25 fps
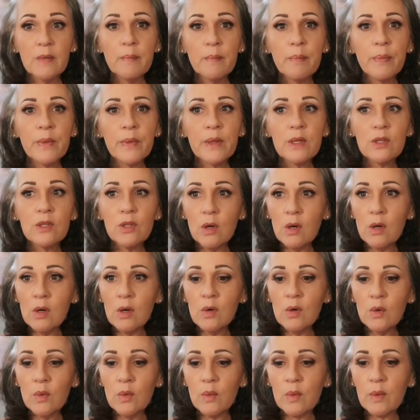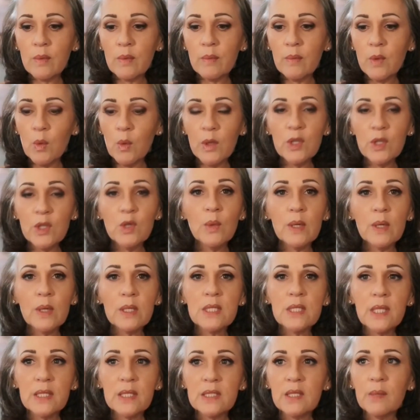So when you want to
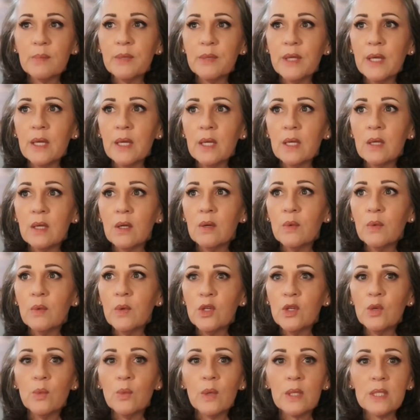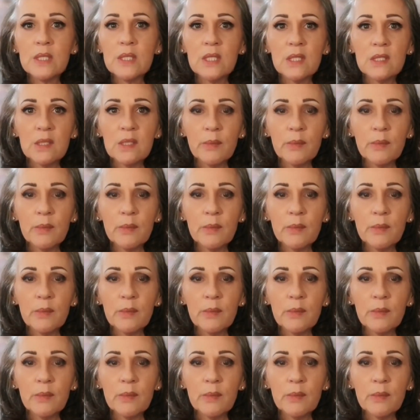say something, when you want to send something